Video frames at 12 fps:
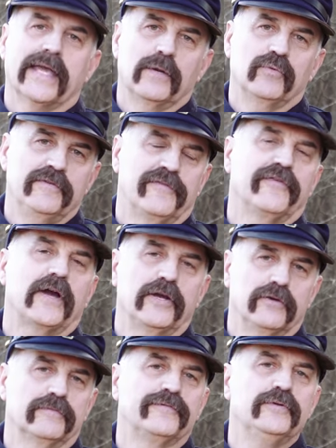and we
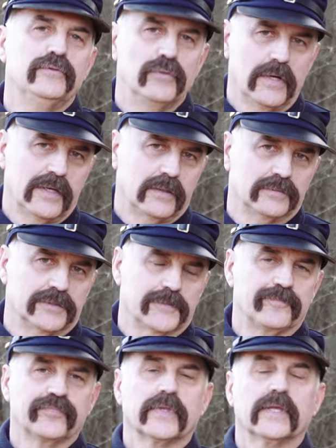fired a few rounds